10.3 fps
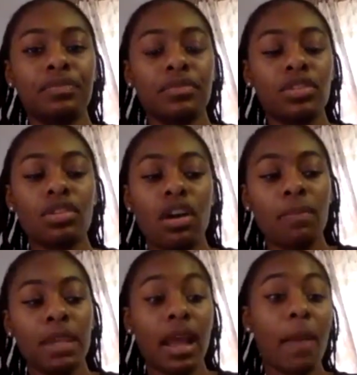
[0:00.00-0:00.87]
So I
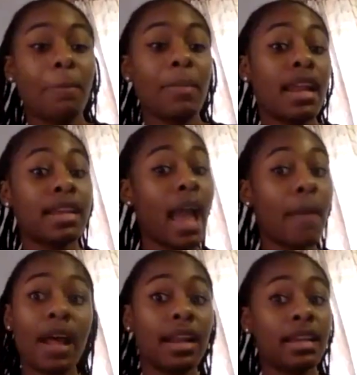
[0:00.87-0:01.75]
mean, I'm
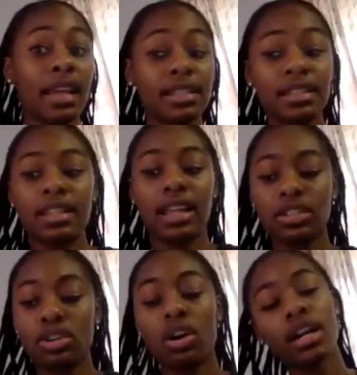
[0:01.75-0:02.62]
not against like
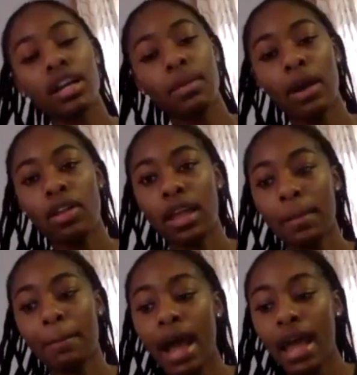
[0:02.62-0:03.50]
talking about like
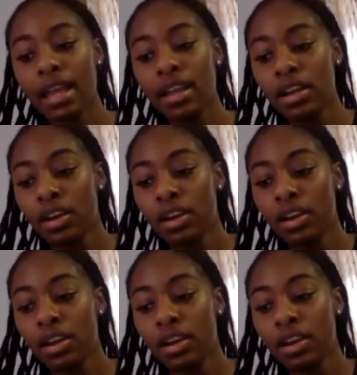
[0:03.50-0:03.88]
my